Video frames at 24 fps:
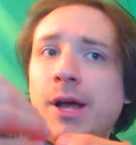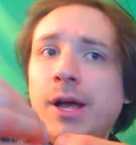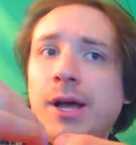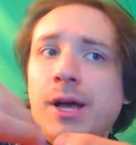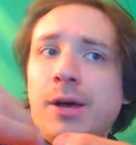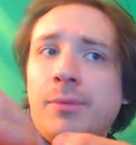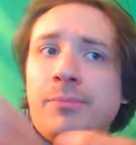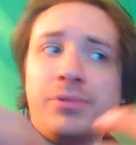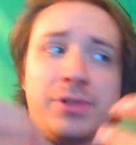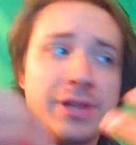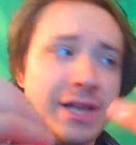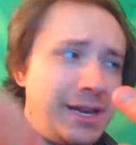
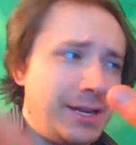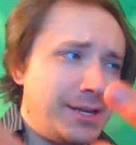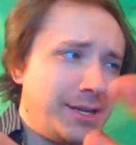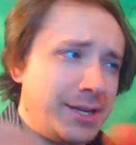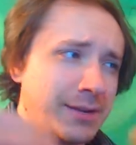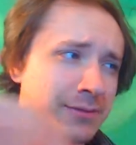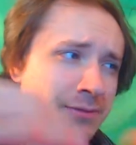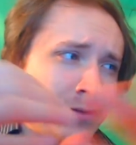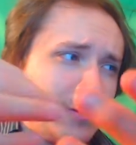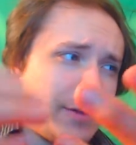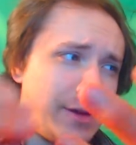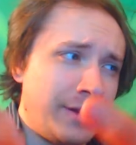
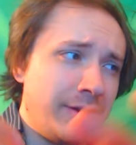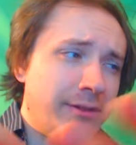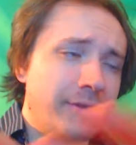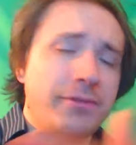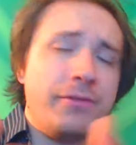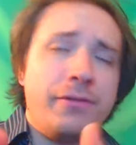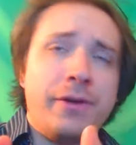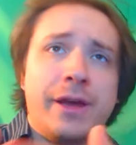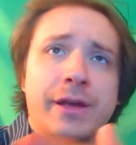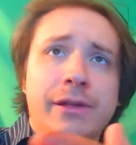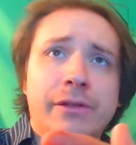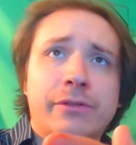plaintiff and
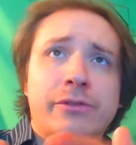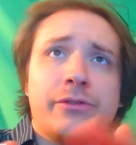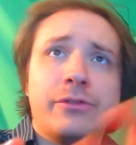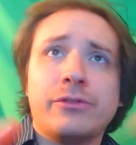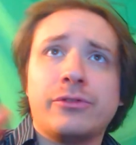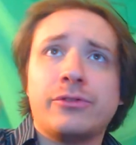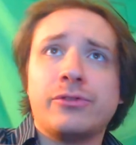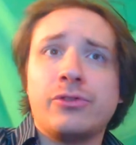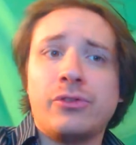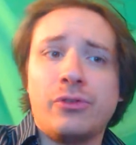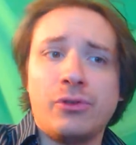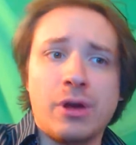defense
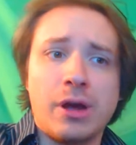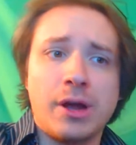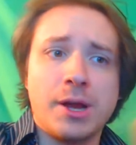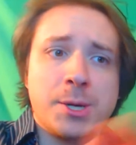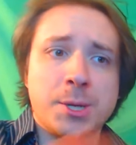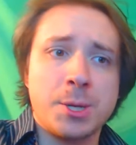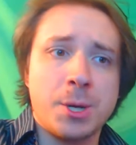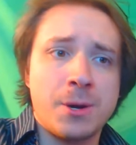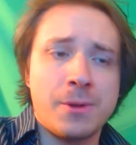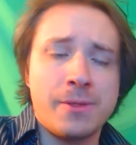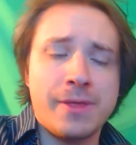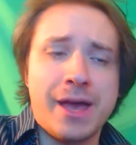
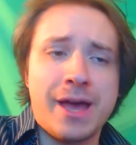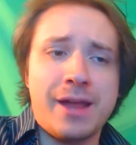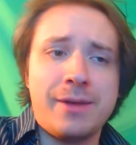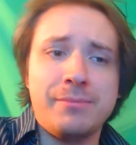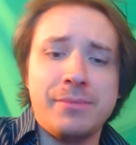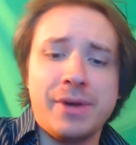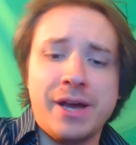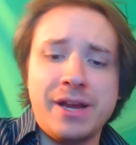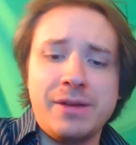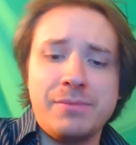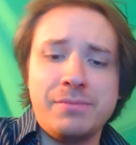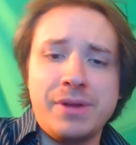structure that
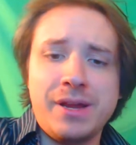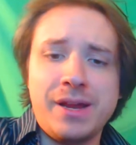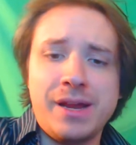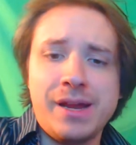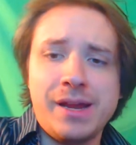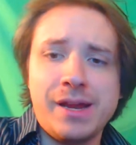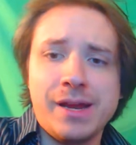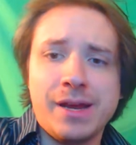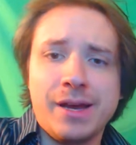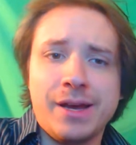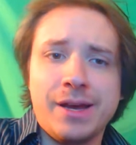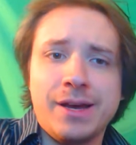might
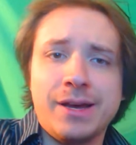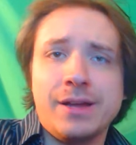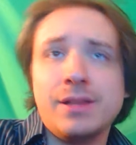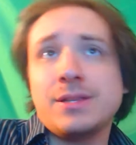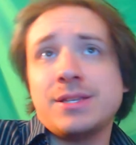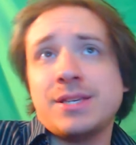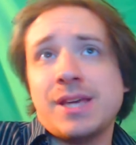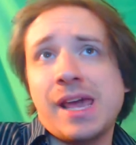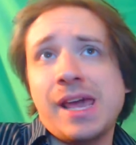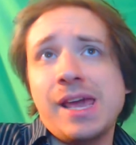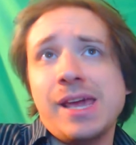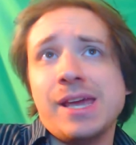be
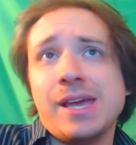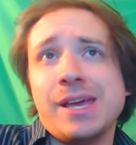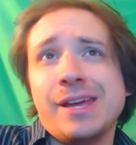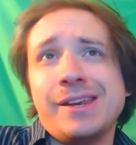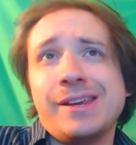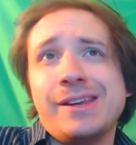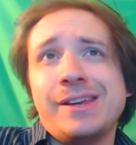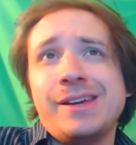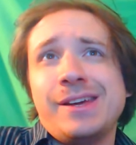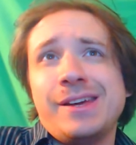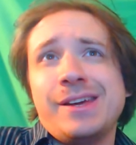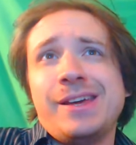
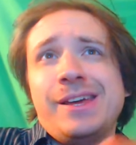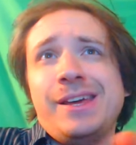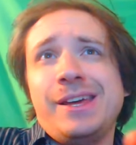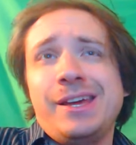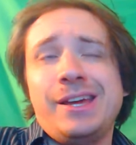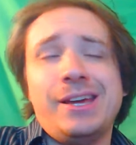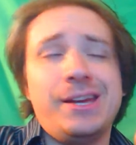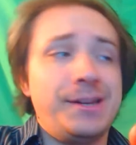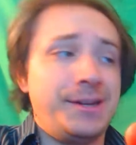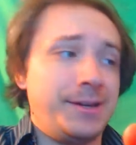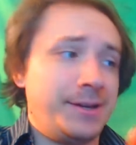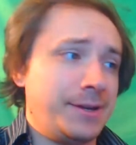taken
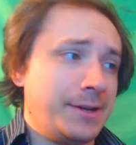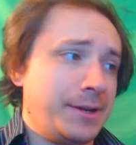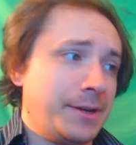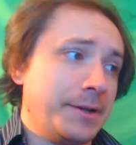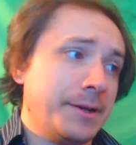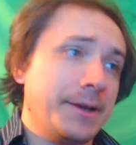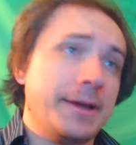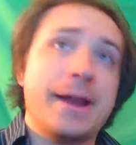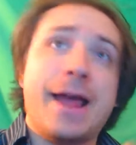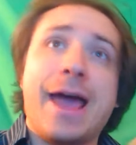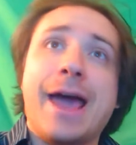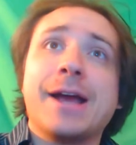in
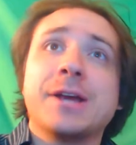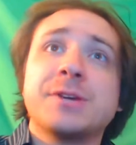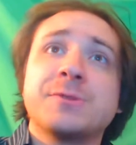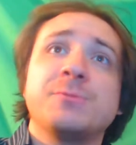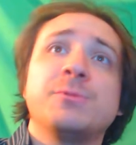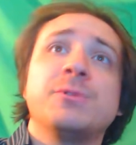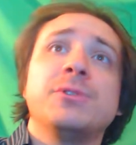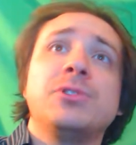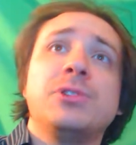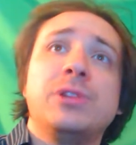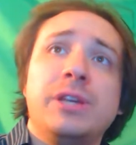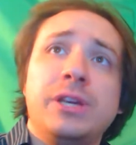an
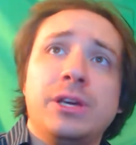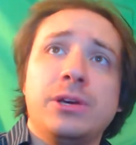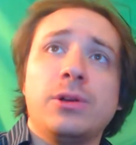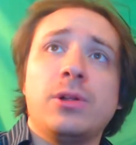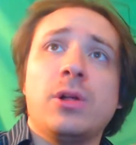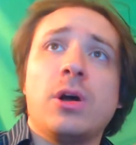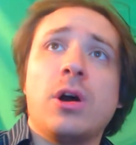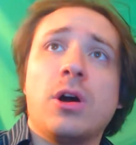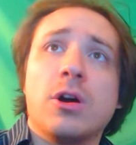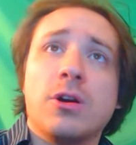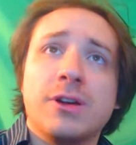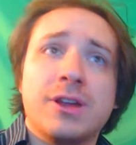actual legal
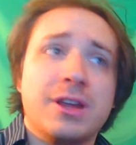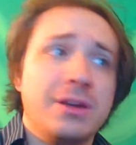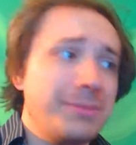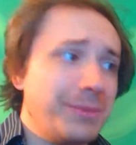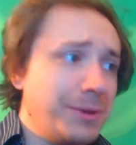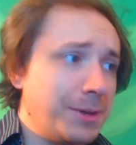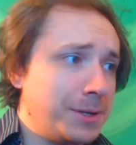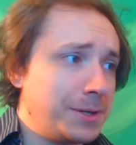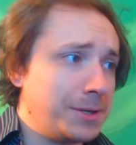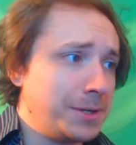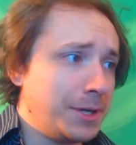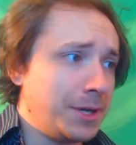
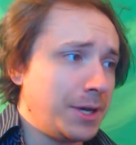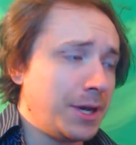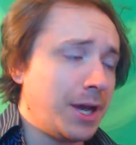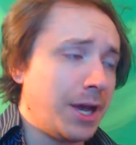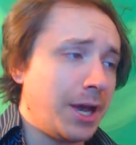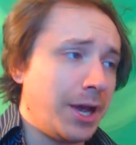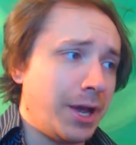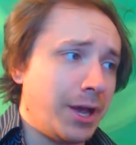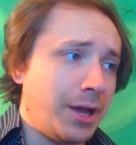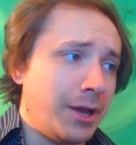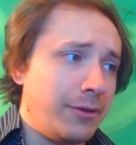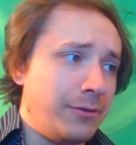argument
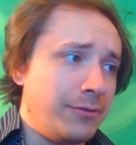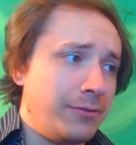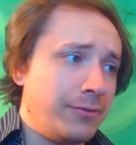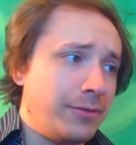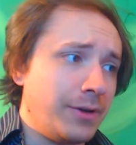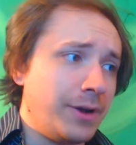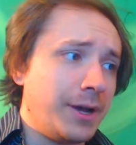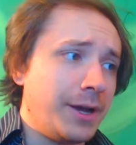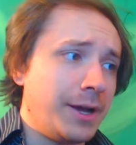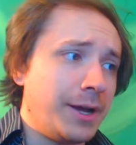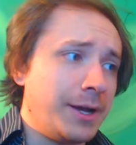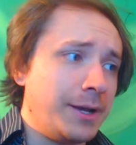of,
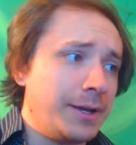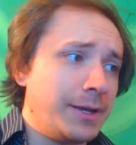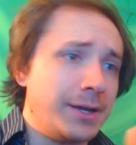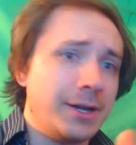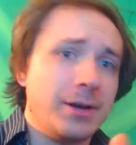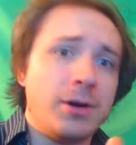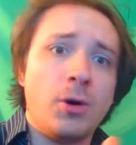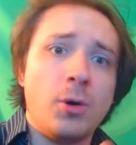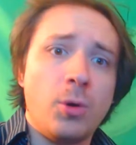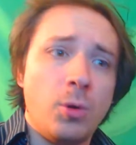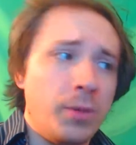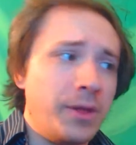
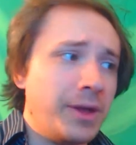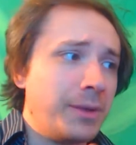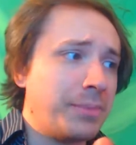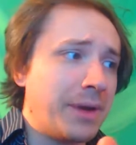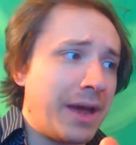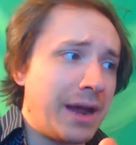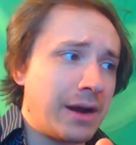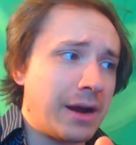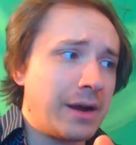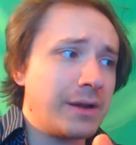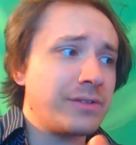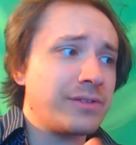holding
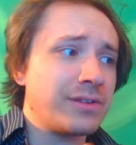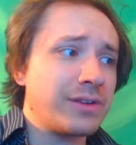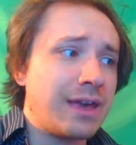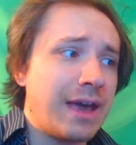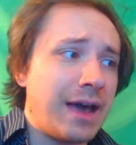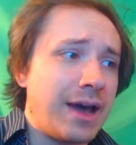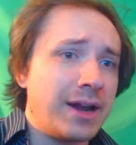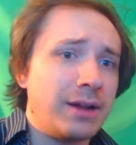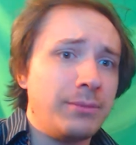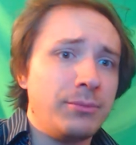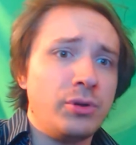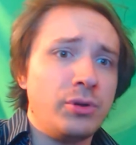parents
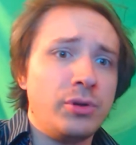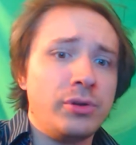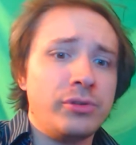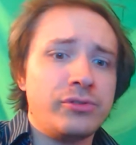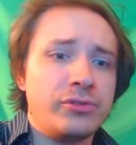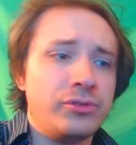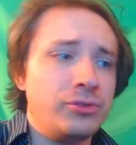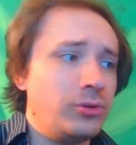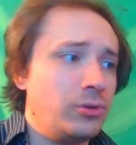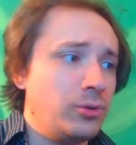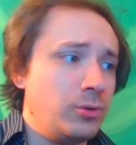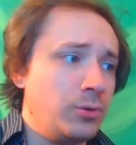accountable
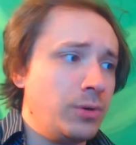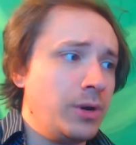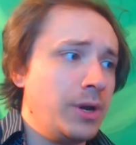to